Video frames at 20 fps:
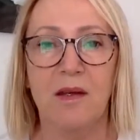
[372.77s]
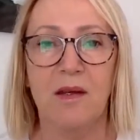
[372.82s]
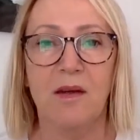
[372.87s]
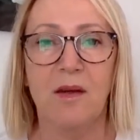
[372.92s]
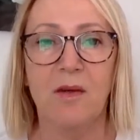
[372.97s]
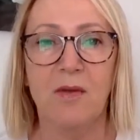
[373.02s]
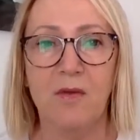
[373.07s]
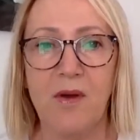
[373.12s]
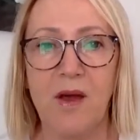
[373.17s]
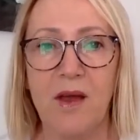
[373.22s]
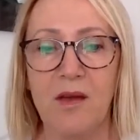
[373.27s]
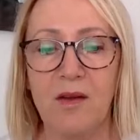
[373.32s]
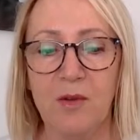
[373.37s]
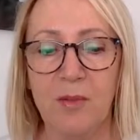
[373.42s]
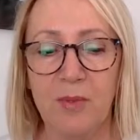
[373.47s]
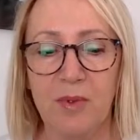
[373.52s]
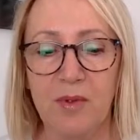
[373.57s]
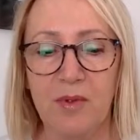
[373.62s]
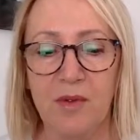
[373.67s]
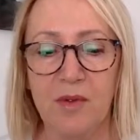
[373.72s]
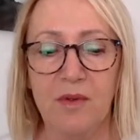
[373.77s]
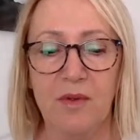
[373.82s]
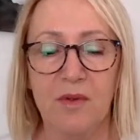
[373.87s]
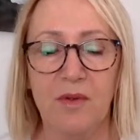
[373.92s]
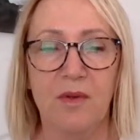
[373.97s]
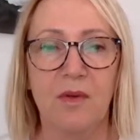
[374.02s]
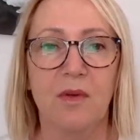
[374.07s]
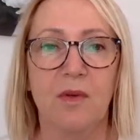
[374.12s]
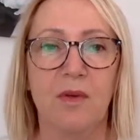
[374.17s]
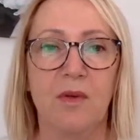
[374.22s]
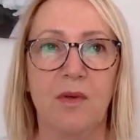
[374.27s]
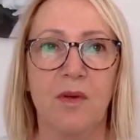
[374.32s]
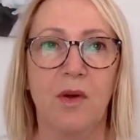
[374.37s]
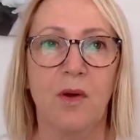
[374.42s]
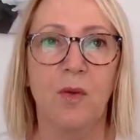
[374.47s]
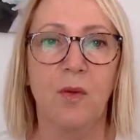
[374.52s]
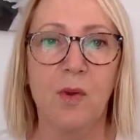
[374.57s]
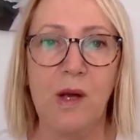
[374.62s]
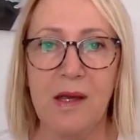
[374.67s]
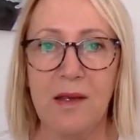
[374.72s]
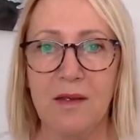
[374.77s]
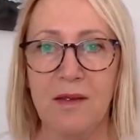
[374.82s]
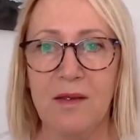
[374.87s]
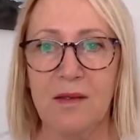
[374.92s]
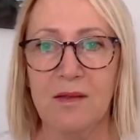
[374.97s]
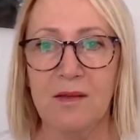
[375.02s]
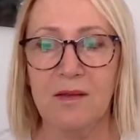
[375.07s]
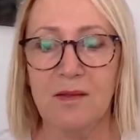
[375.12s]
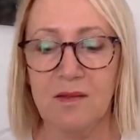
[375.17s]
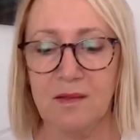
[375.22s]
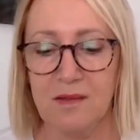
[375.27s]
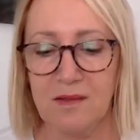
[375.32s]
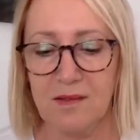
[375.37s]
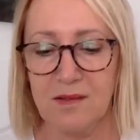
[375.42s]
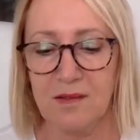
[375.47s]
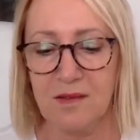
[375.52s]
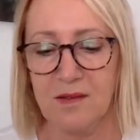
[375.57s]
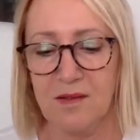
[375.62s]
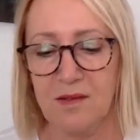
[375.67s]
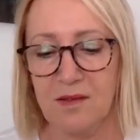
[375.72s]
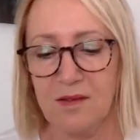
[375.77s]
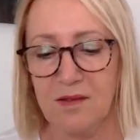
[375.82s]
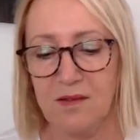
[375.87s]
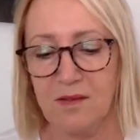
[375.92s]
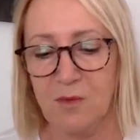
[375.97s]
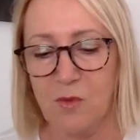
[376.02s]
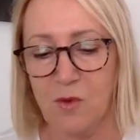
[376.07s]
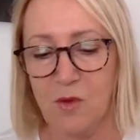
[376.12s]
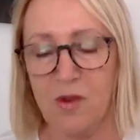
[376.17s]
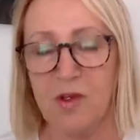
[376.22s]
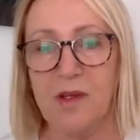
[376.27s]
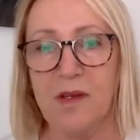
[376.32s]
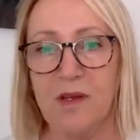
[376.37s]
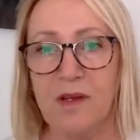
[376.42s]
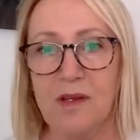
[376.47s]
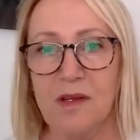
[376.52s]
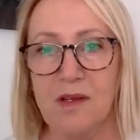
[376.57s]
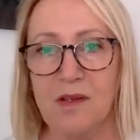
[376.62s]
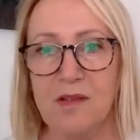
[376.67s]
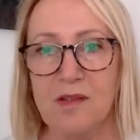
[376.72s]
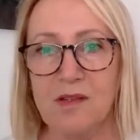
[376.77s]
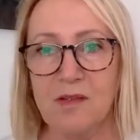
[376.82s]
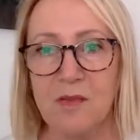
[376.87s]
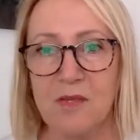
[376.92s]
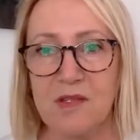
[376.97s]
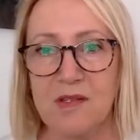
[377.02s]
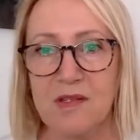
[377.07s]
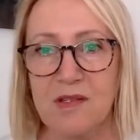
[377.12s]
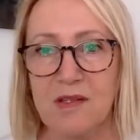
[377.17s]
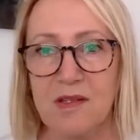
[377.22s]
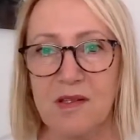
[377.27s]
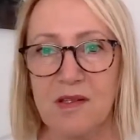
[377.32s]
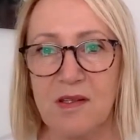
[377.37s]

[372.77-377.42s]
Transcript: available, awakened, walking in intimacy.